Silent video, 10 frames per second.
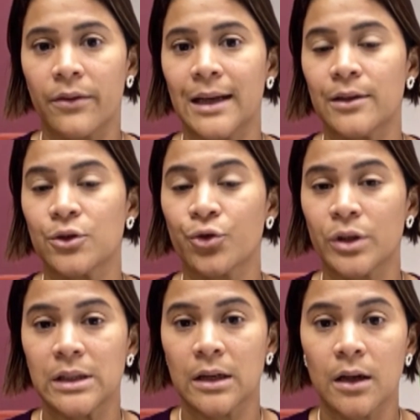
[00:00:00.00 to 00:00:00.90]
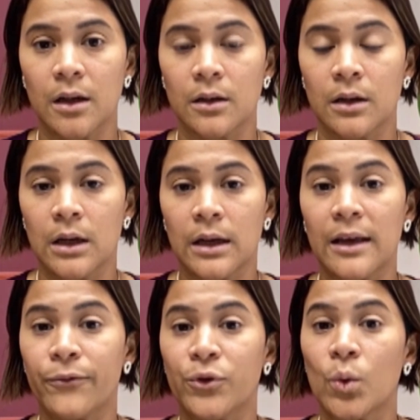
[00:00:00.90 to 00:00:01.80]
that is critical
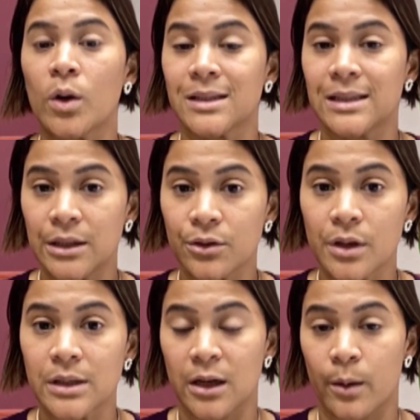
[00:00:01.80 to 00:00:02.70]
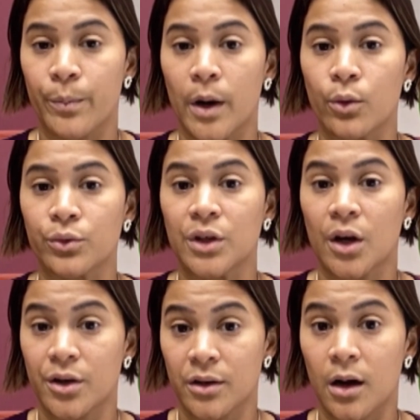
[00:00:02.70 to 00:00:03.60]
if you are serious about your
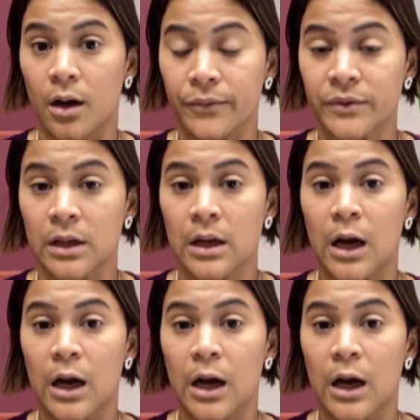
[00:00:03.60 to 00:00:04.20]
craft,